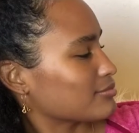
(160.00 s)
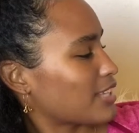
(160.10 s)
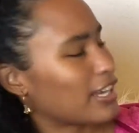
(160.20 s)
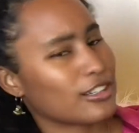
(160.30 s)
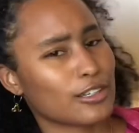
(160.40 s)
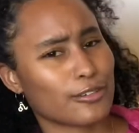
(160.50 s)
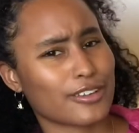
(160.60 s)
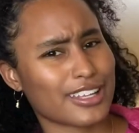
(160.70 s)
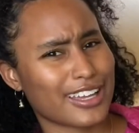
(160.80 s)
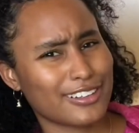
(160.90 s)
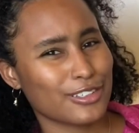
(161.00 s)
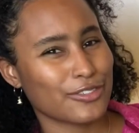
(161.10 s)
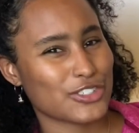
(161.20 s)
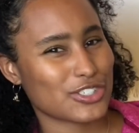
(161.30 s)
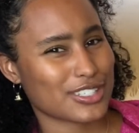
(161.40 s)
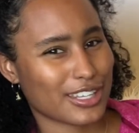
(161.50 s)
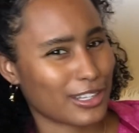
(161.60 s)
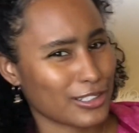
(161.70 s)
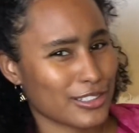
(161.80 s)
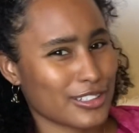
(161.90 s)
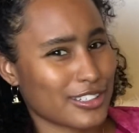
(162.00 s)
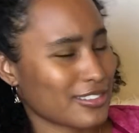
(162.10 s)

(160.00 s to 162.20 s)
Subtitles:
I don't know if it's just the color